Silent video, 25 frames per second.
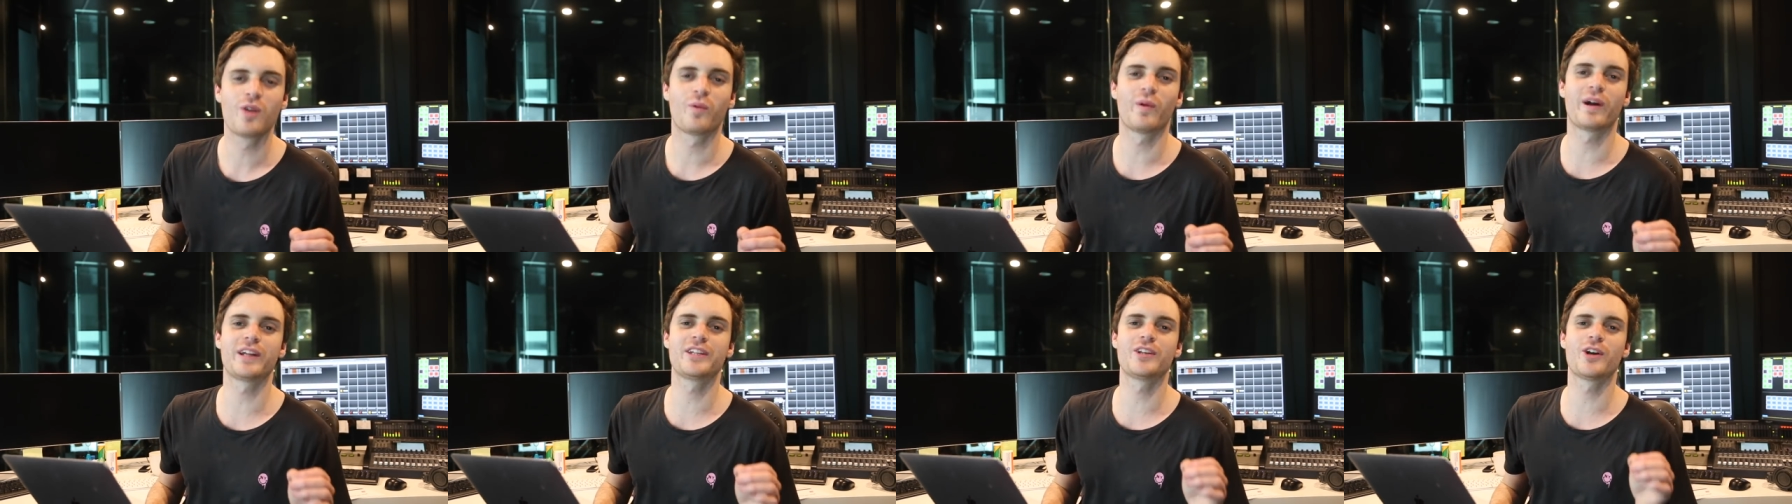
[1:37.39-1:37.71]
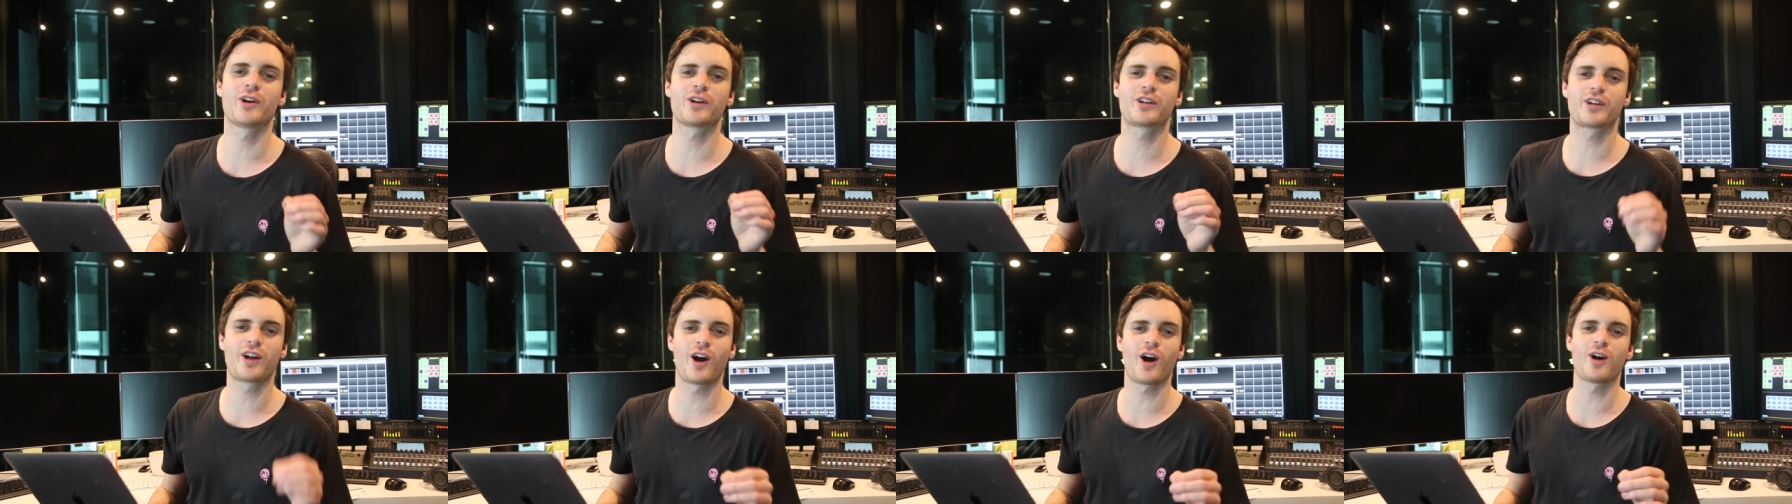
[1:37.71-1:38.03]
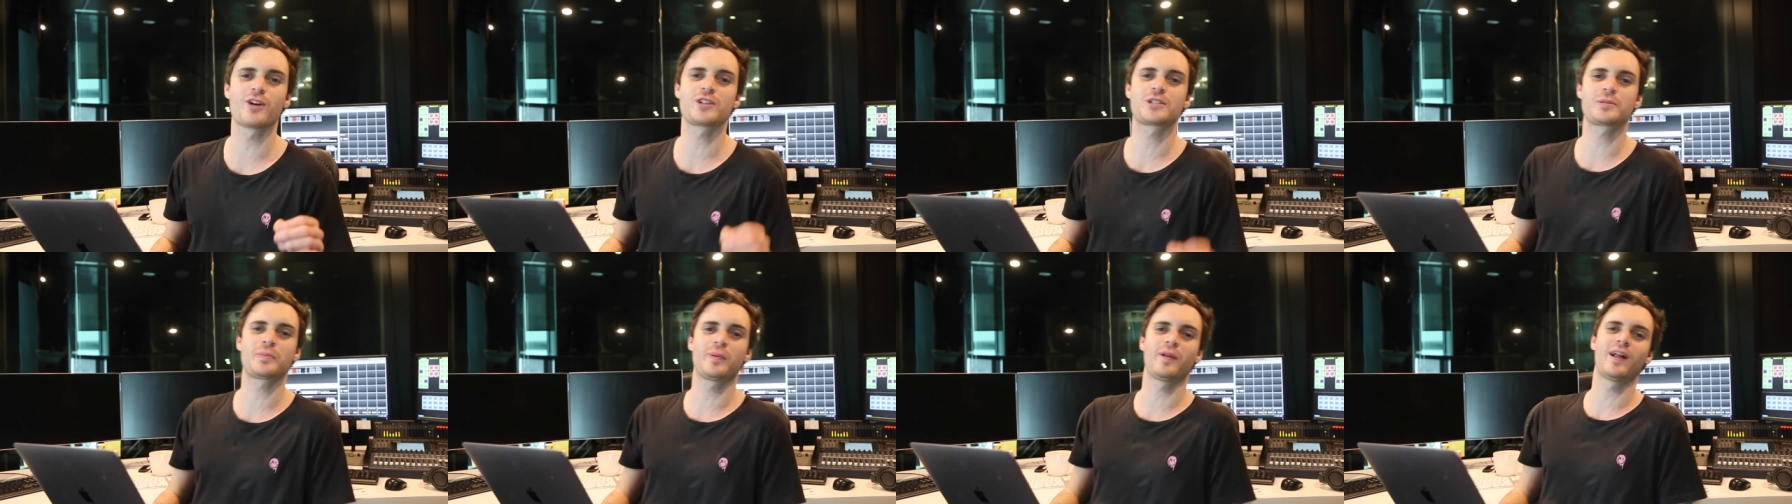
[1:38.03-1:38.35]
when you're
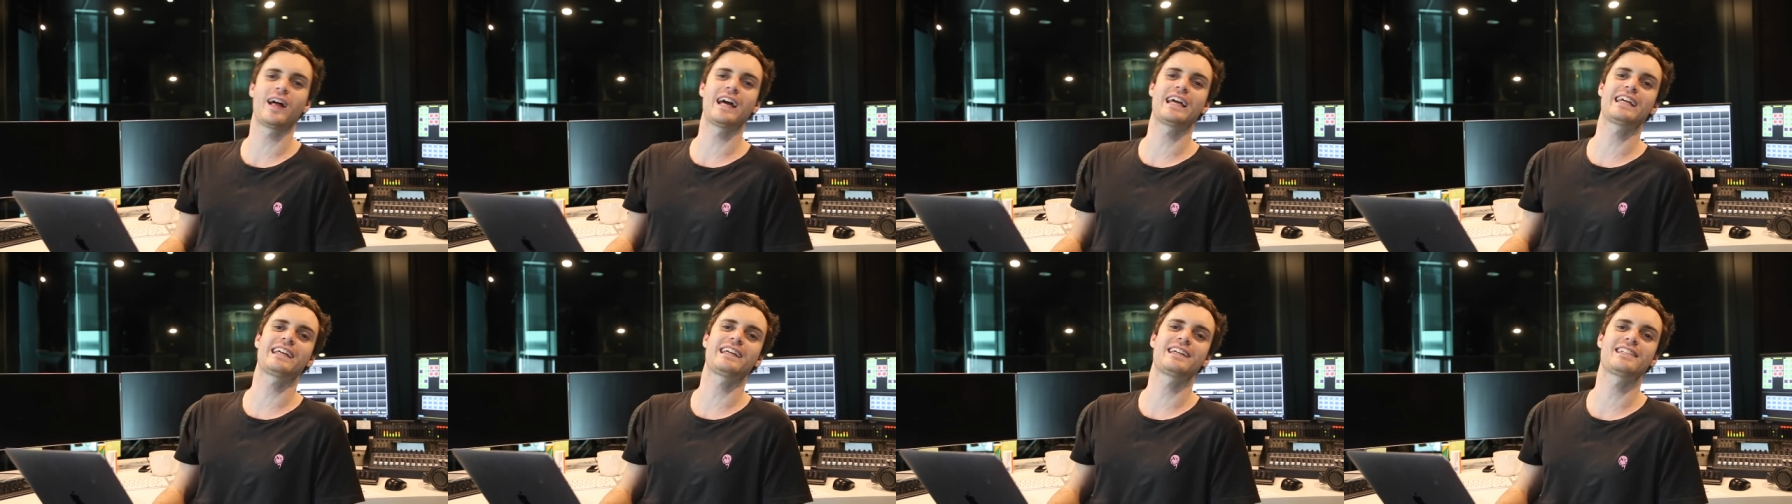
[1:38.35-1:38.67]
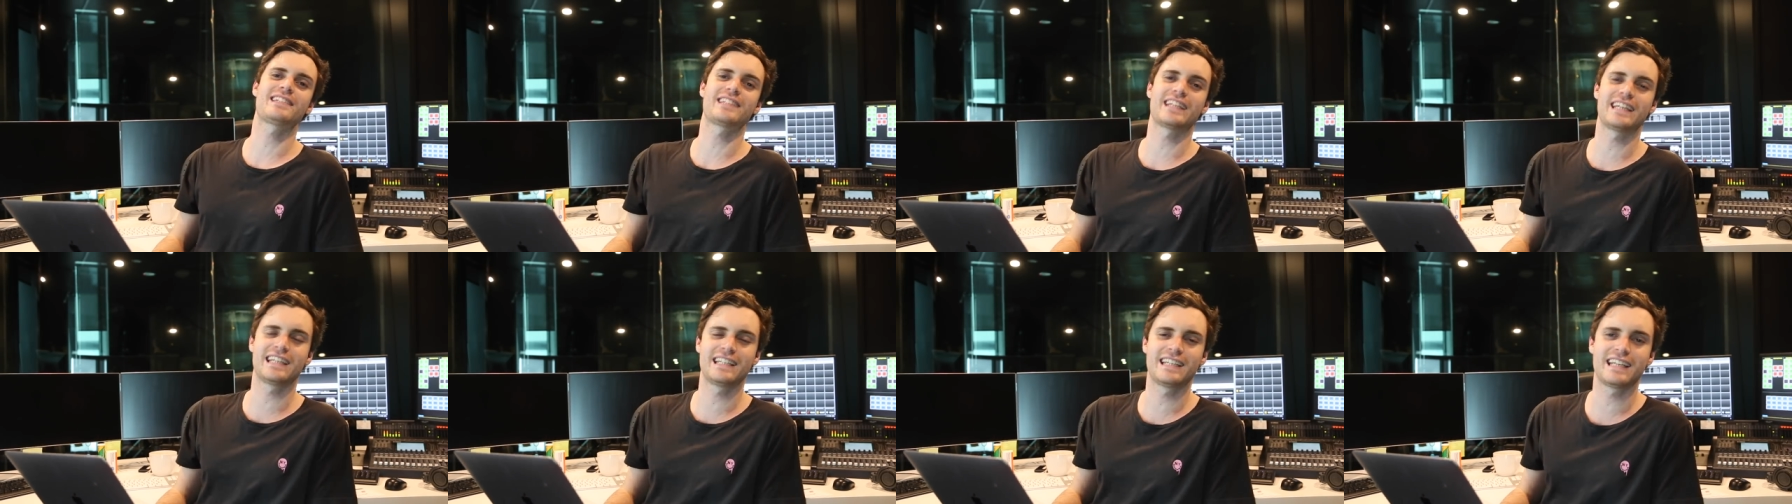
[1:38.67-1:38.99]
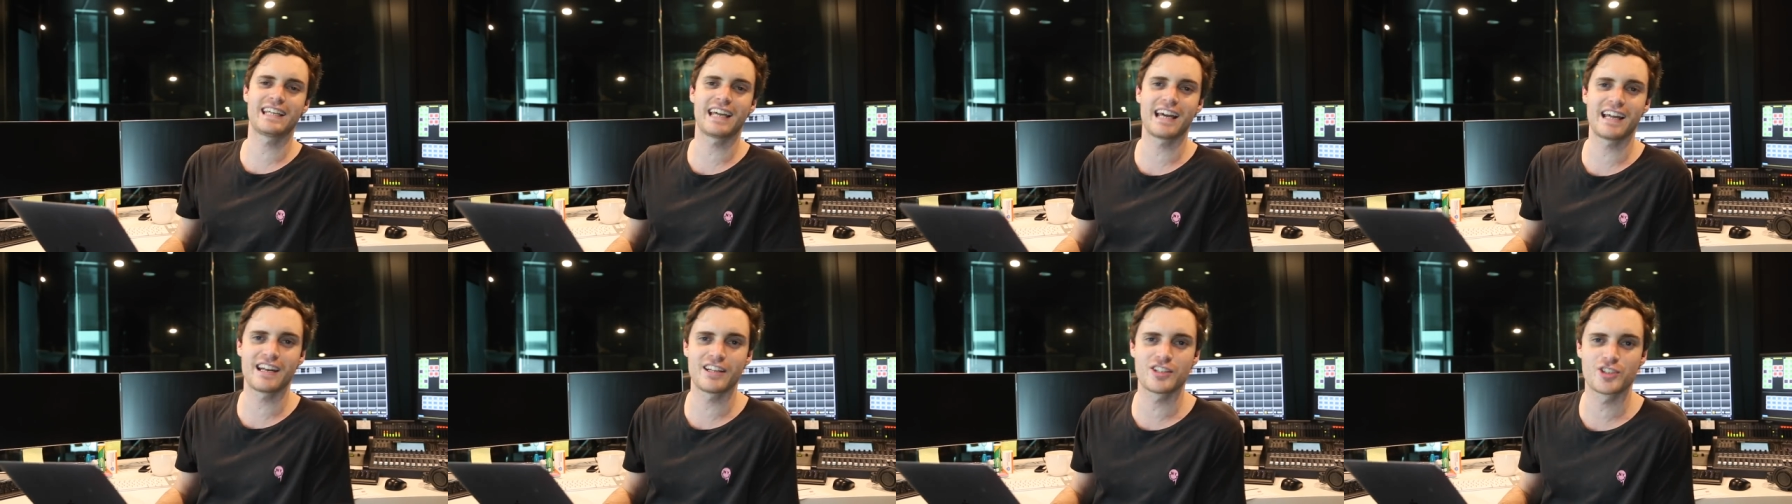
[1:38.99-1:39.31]
cosplaying as
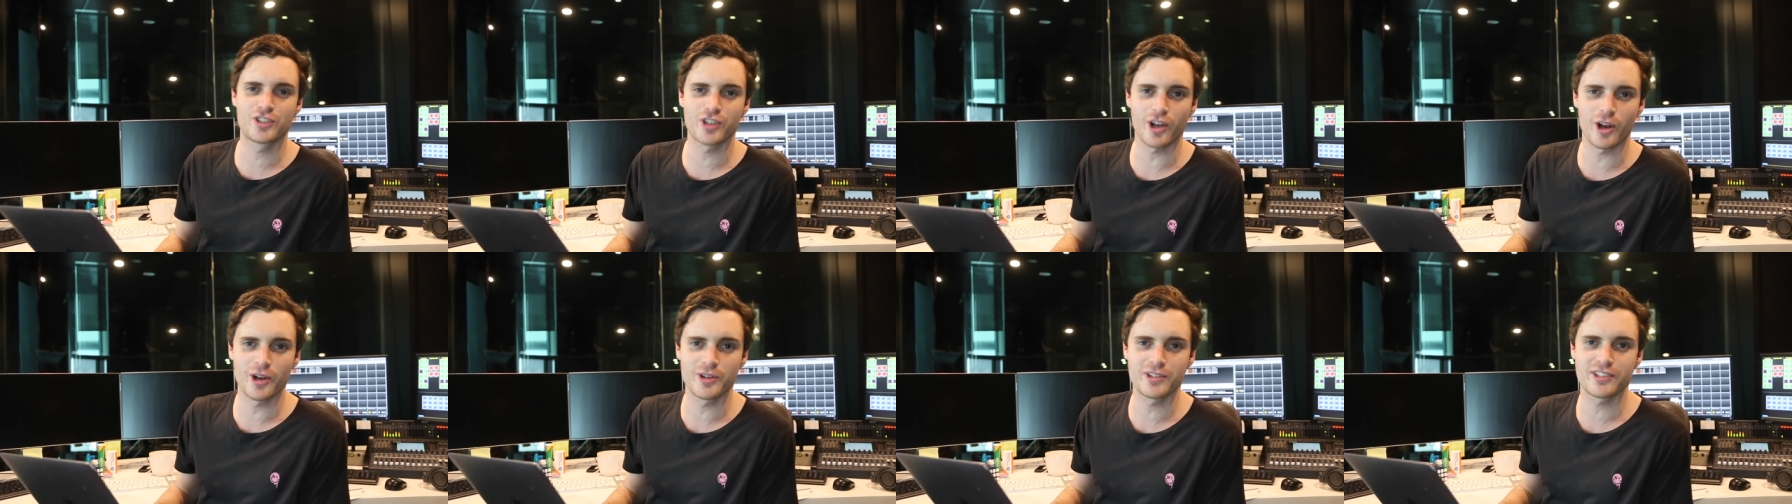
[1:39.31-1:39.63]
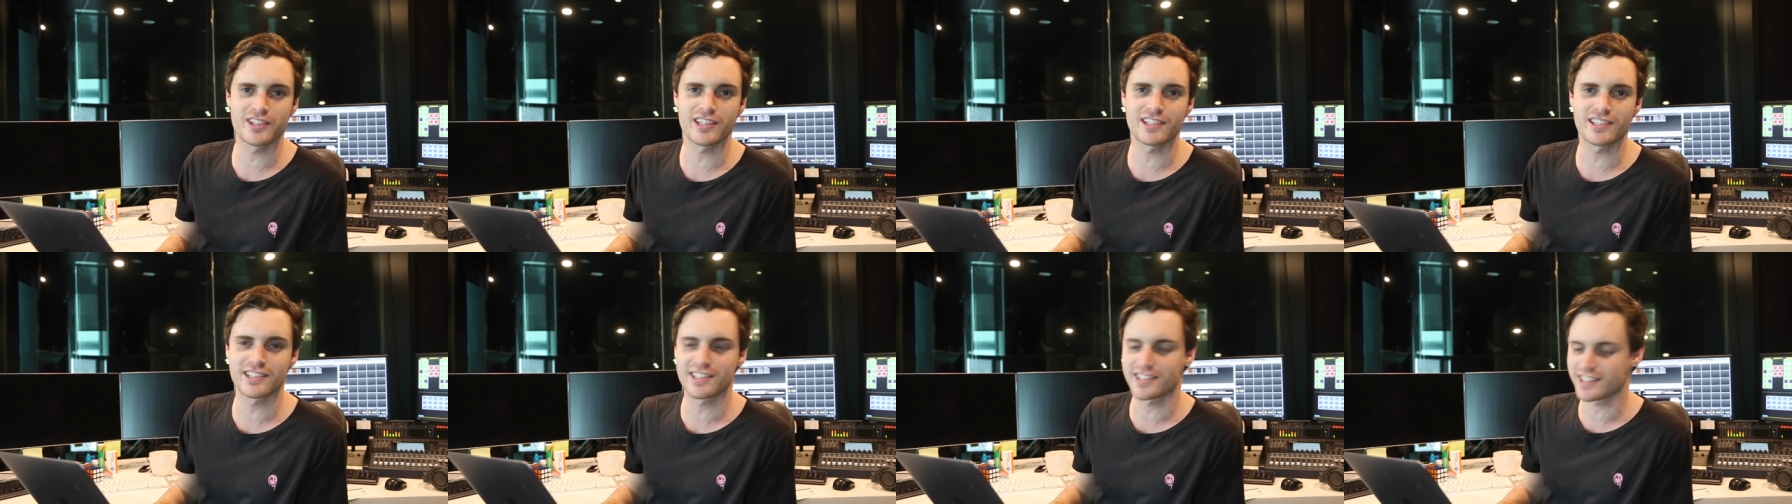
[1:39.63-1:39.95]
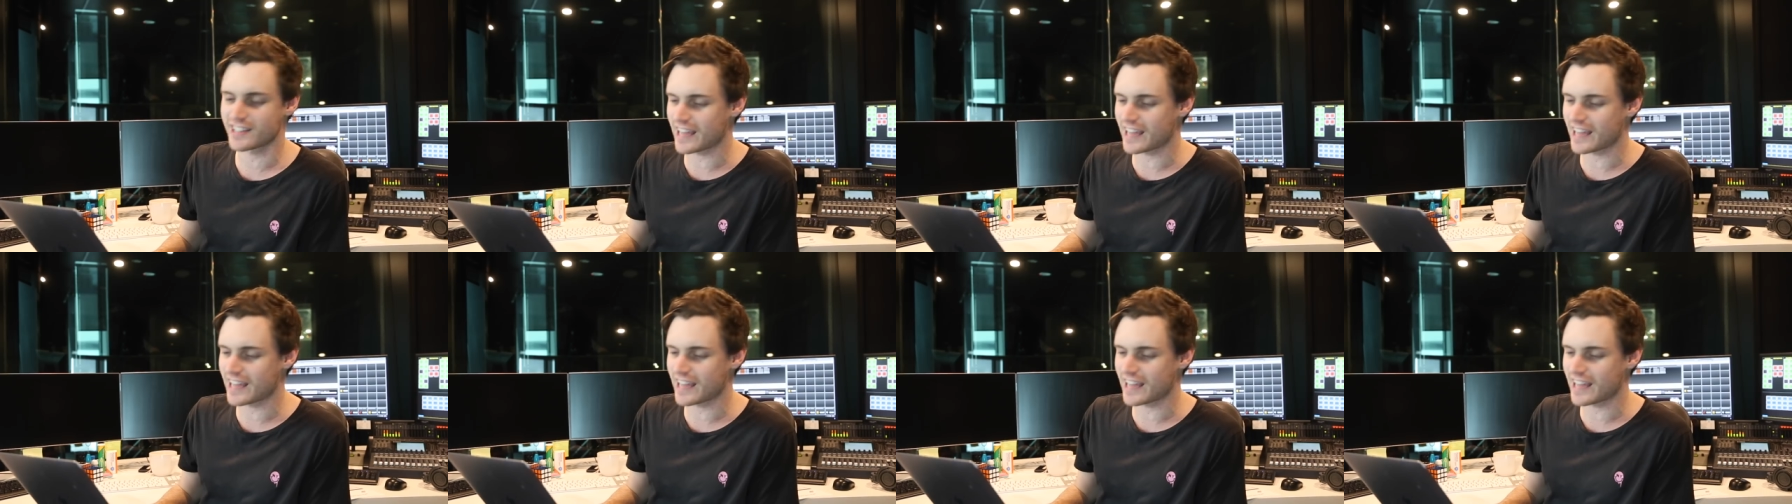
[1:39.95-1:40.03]
Indiana Jones's